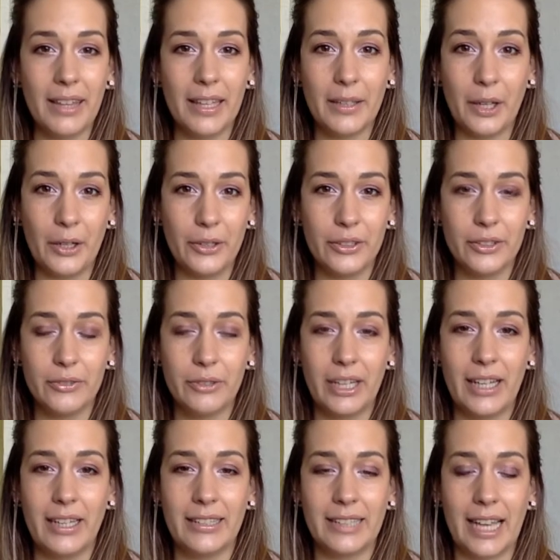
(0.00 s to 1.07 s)
I don't
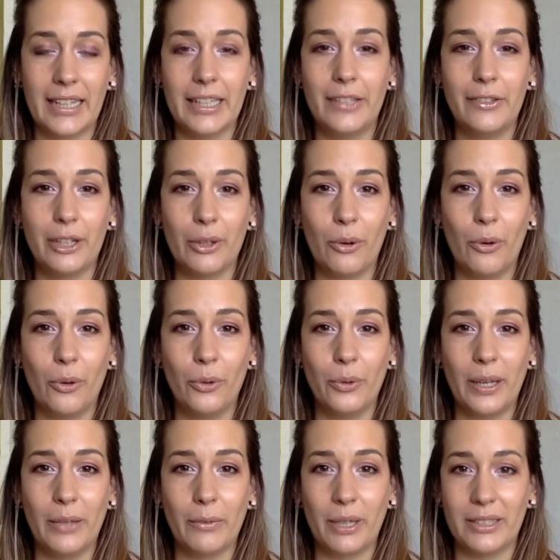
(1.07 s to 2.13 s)
exactly recall
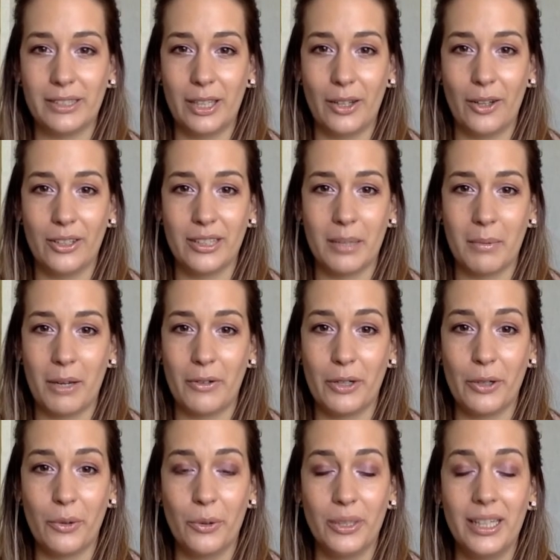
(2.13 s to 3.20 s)
when was the last time I
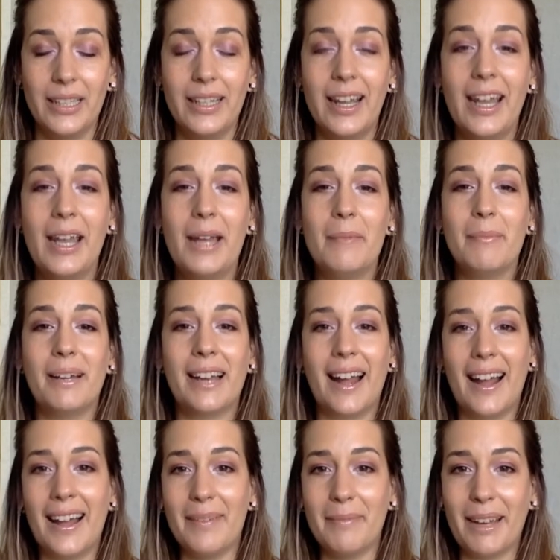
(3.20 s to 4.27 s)
recorded, but
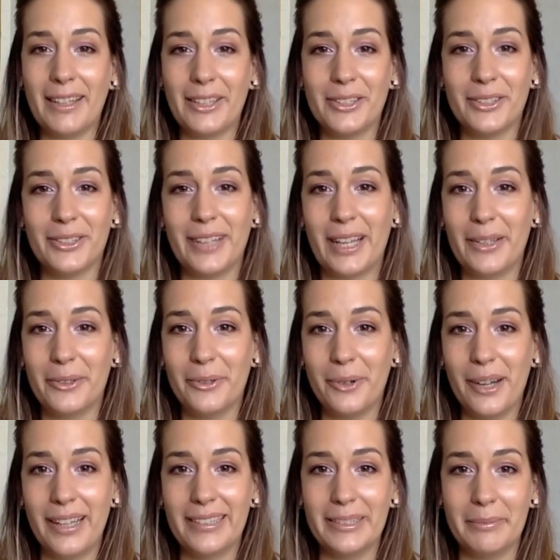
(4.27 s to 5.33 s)
I managed to get
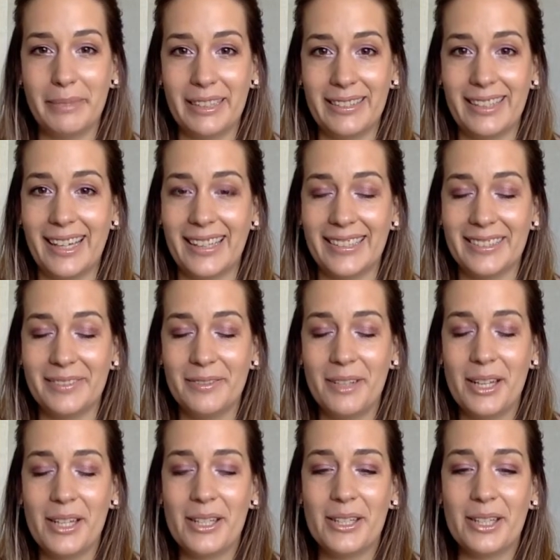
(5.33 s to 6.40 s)
quite a bit done.
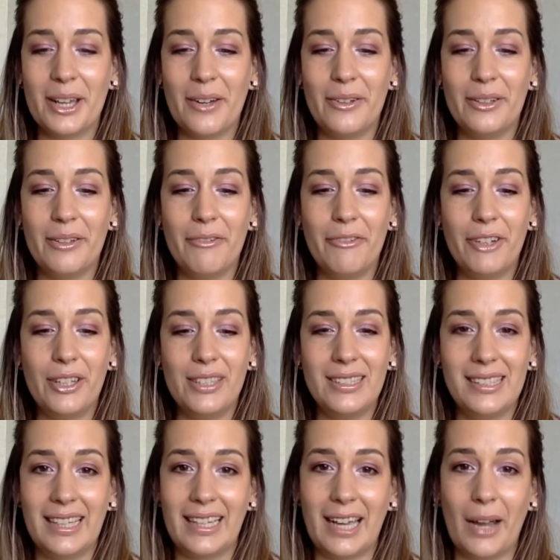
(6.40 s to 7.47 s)
So the first
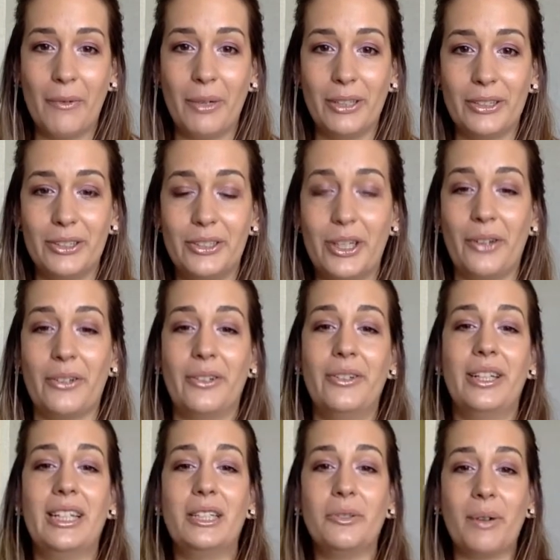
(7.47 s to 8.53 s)
thing I want to show you
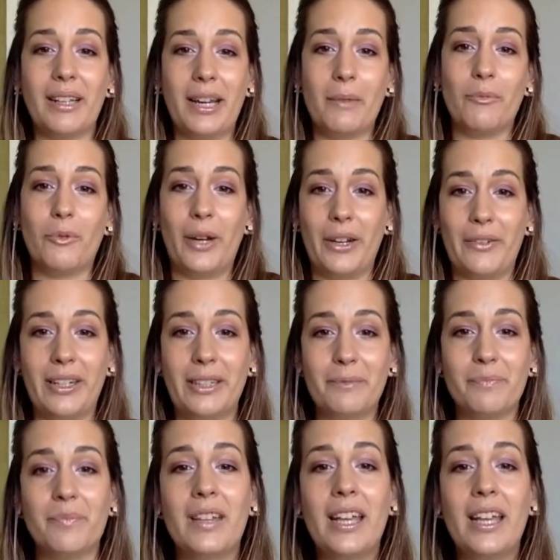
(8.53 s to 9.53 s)
is what I'm wearing.